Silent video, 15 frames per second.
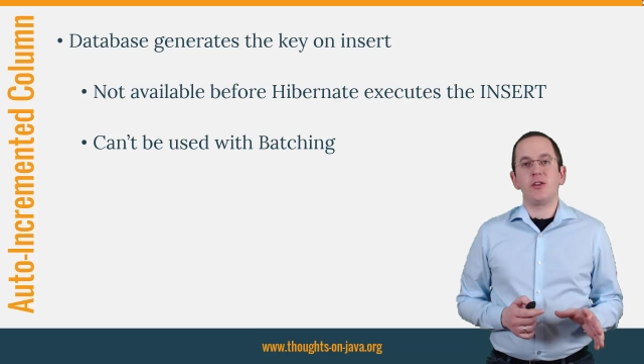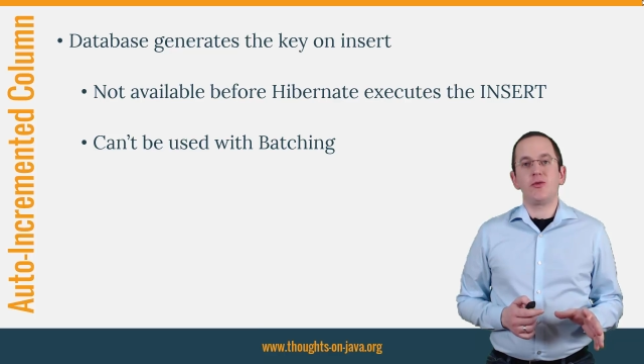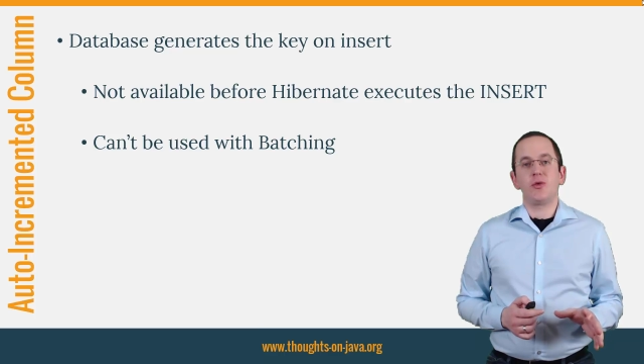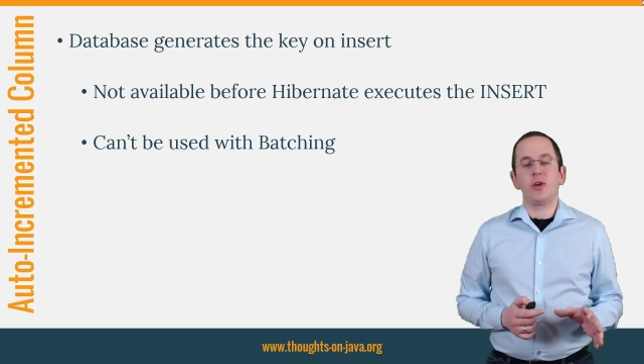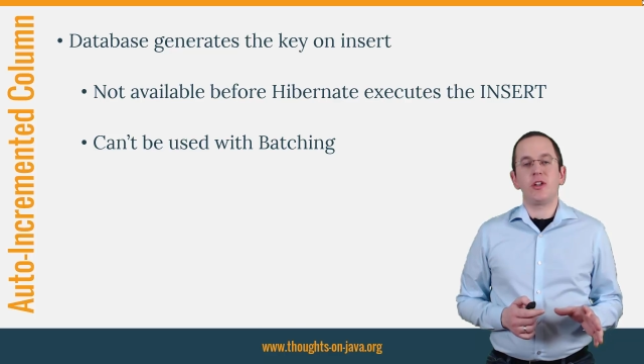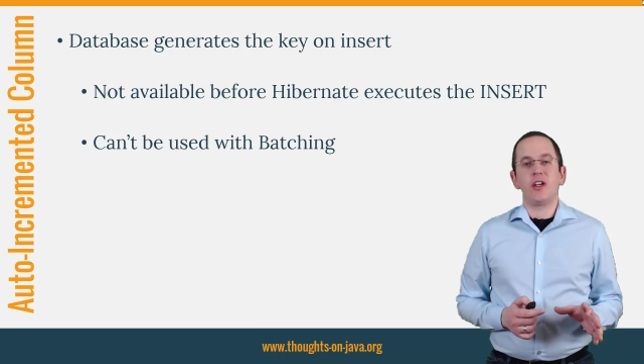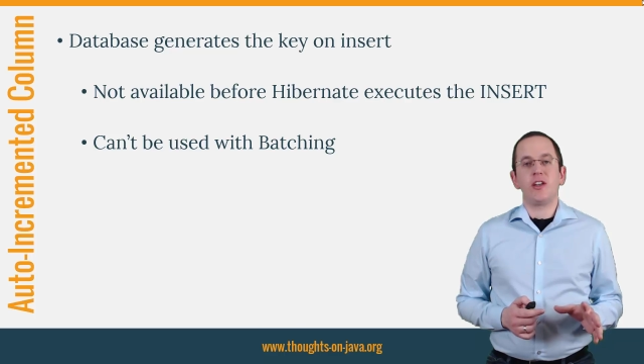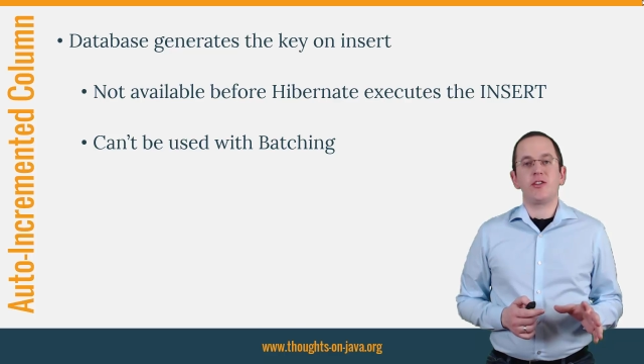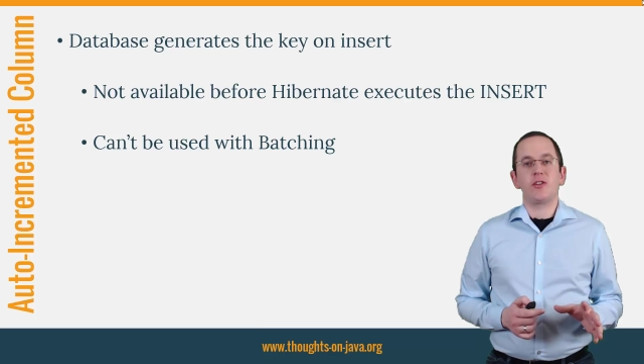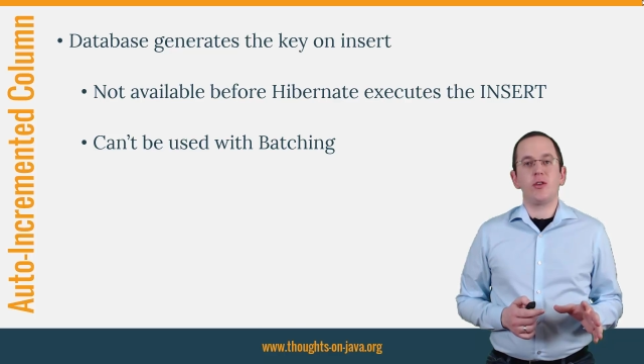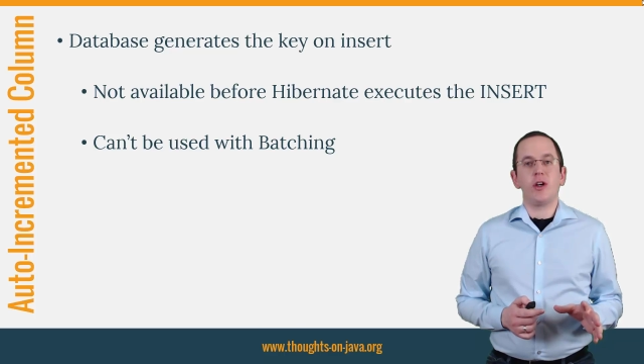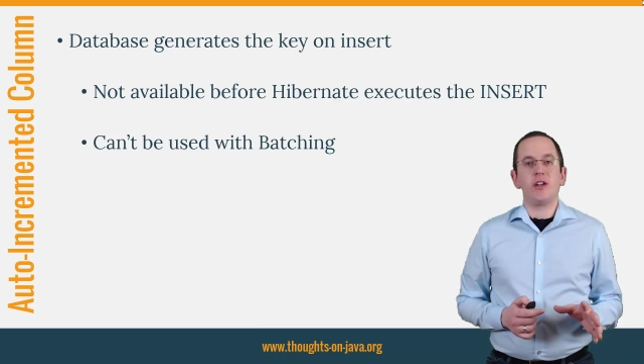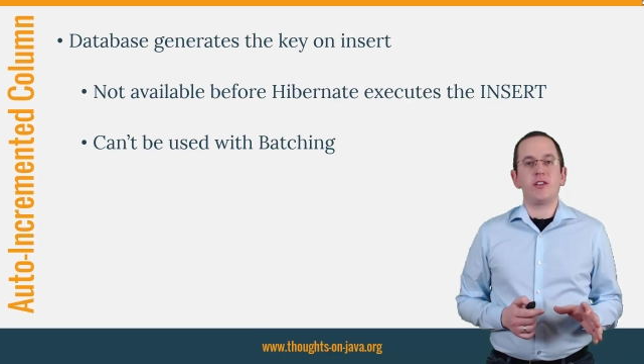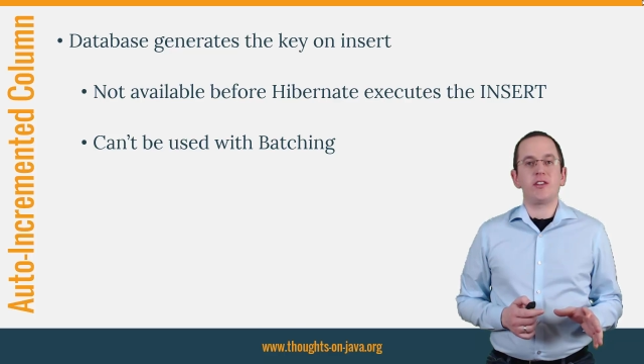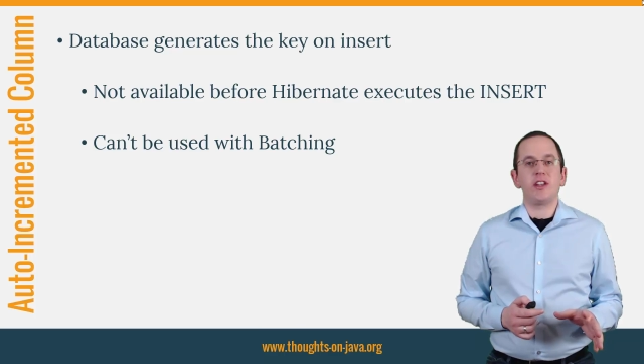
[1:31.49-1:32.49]
different
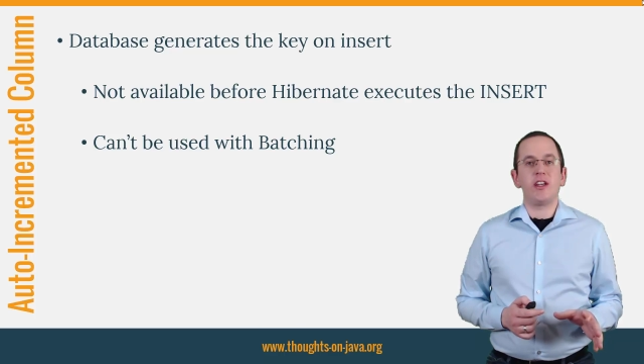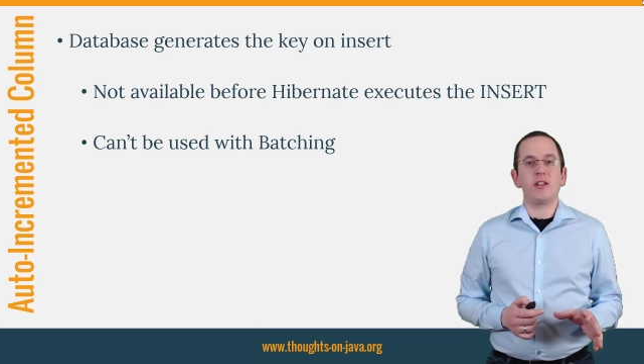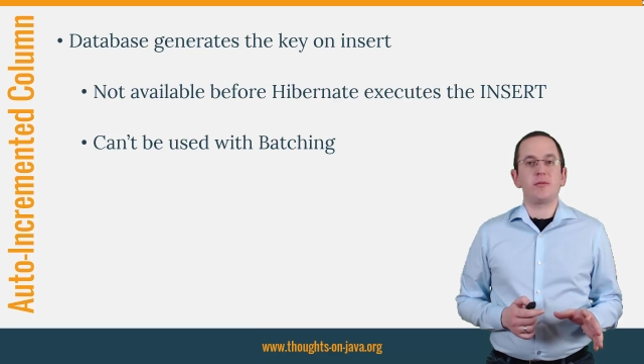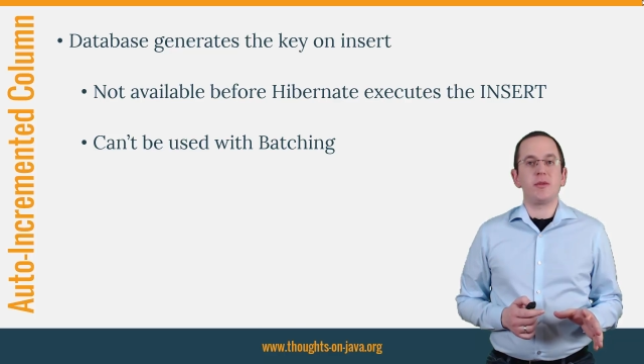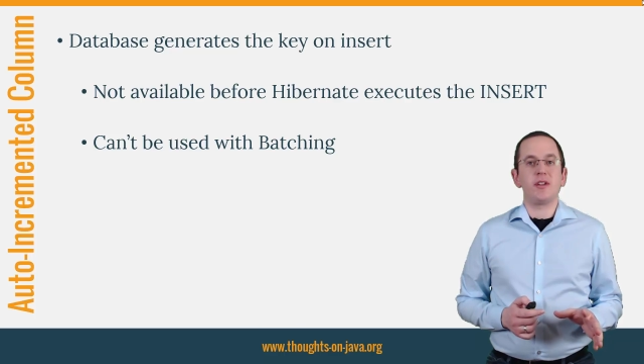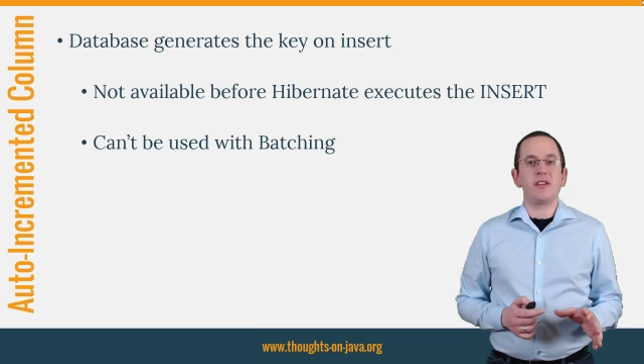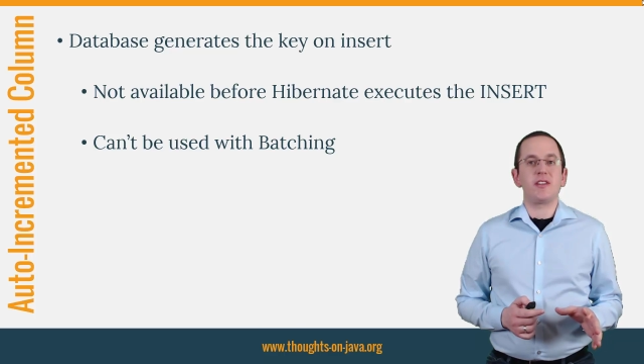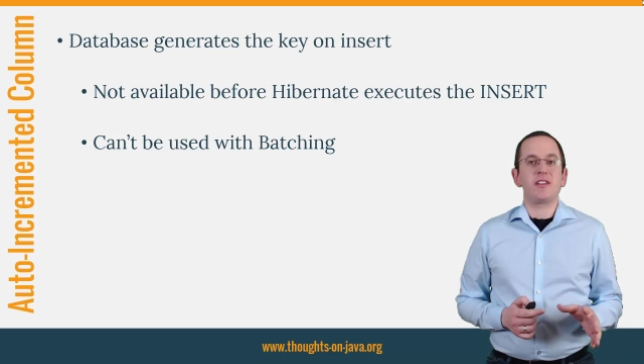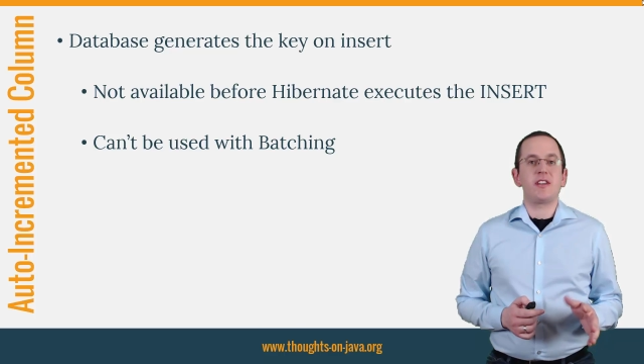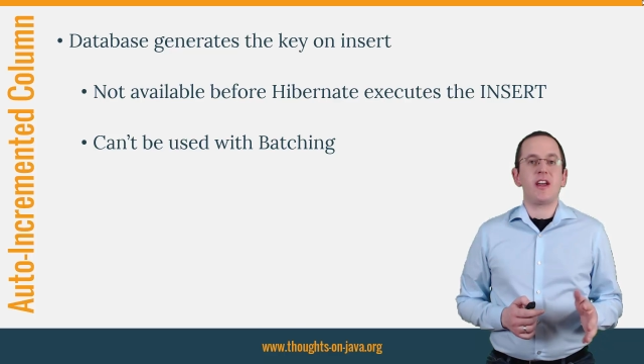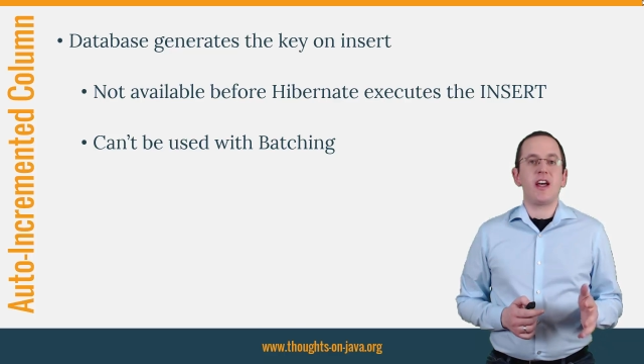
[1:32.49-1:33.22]
SQL statements